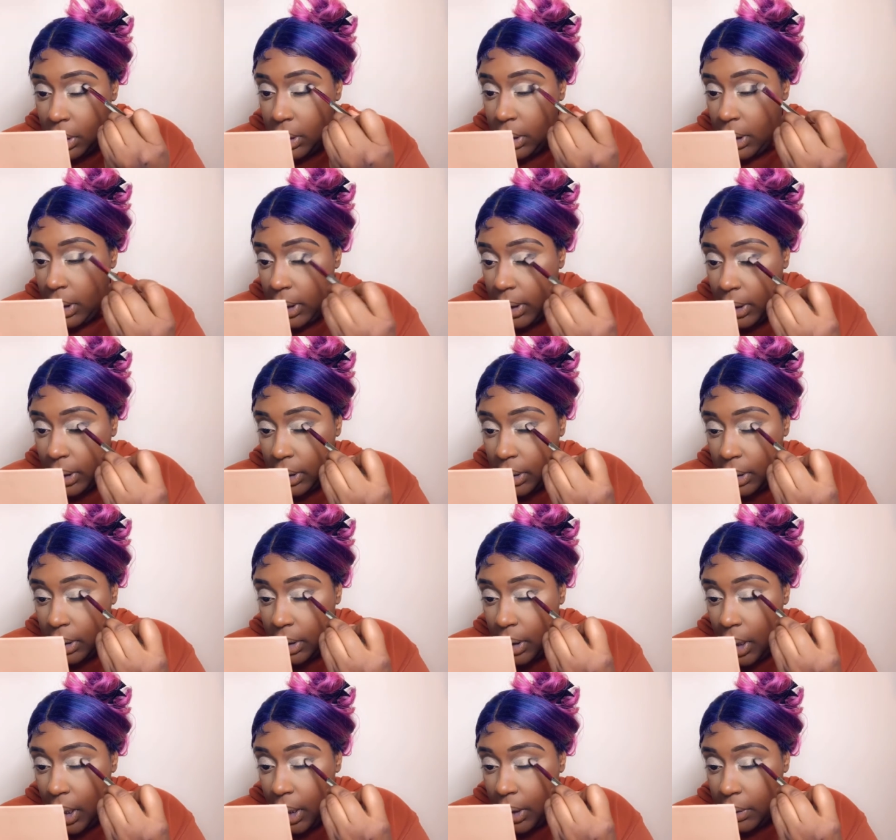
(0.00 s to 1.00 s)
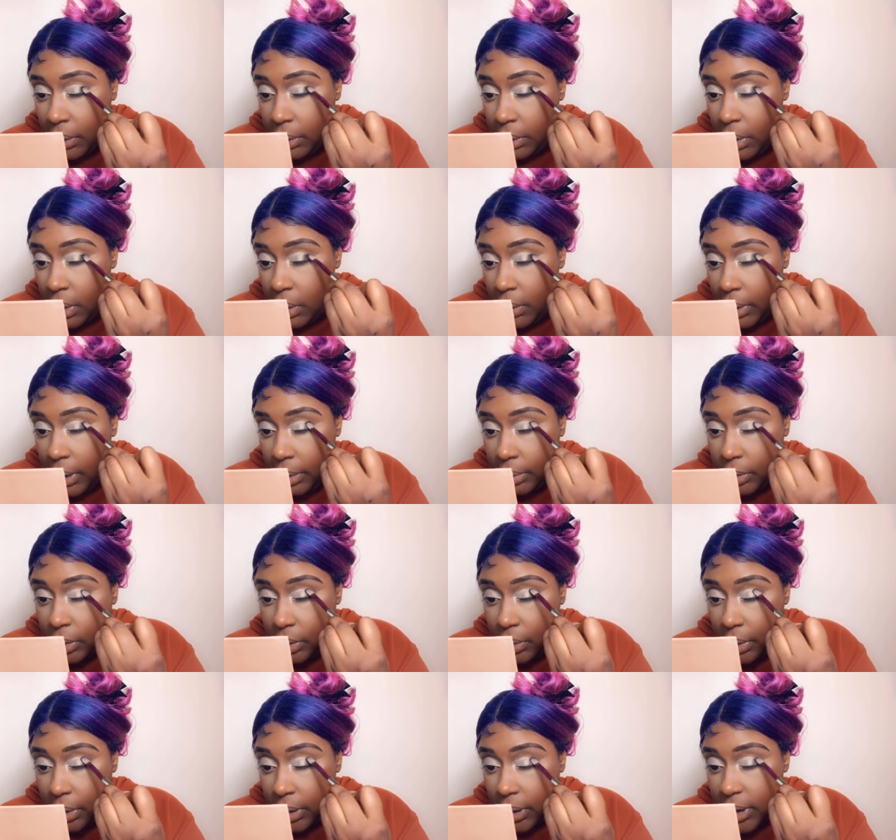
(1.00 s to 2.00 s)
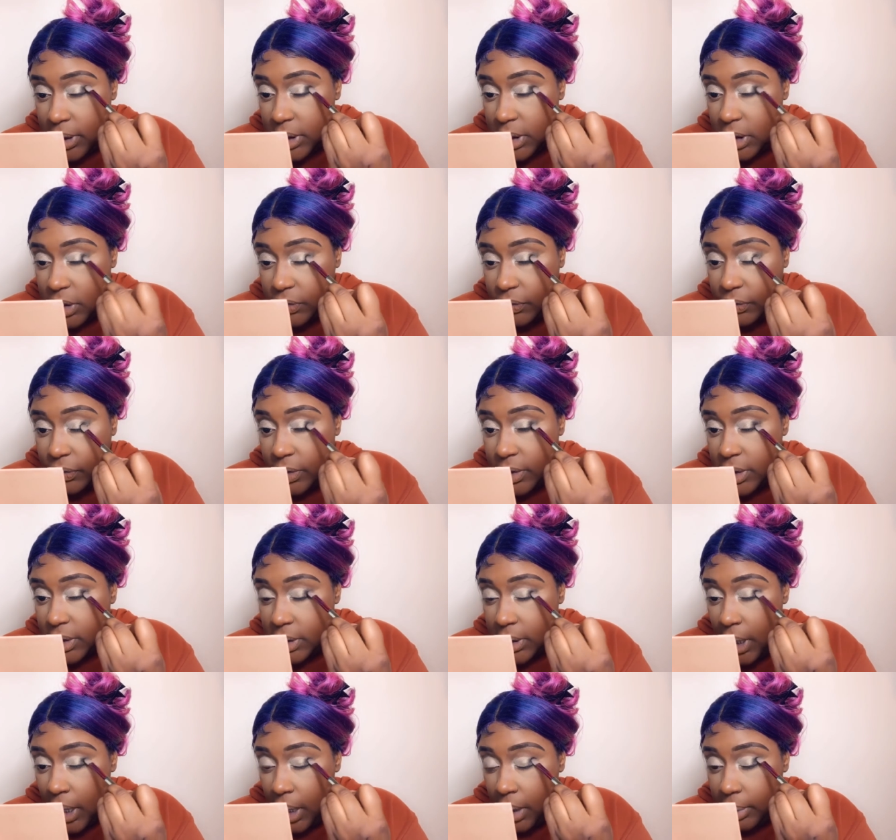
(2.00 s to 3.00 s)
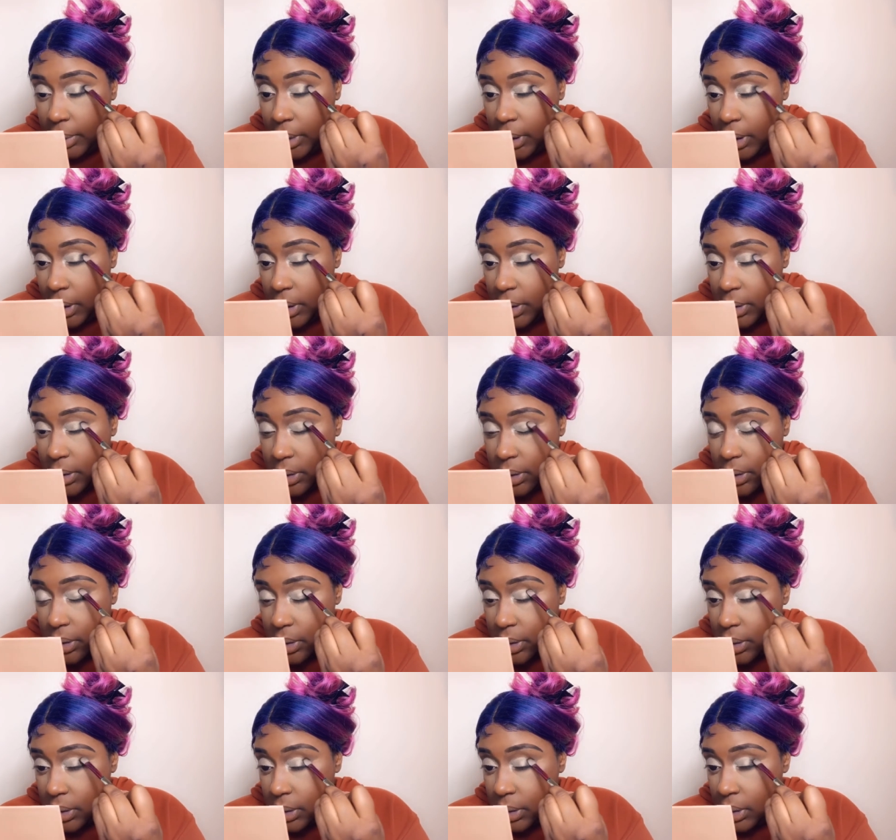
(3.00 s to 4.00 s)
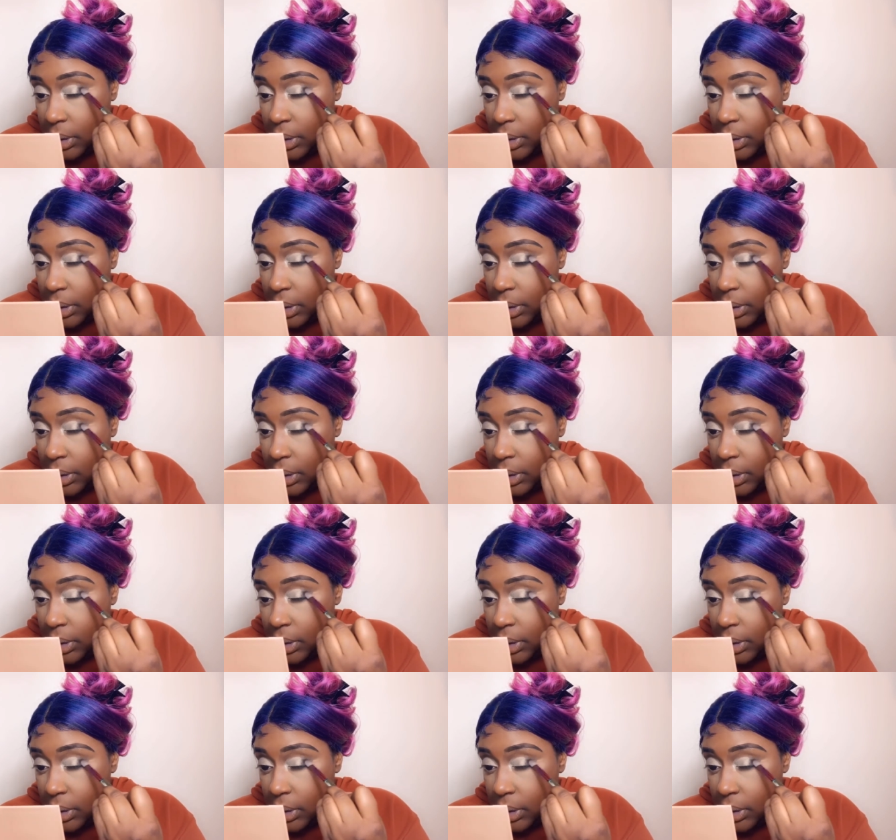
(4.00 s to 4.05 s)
like I don't know what I'm doing. This is freestyle because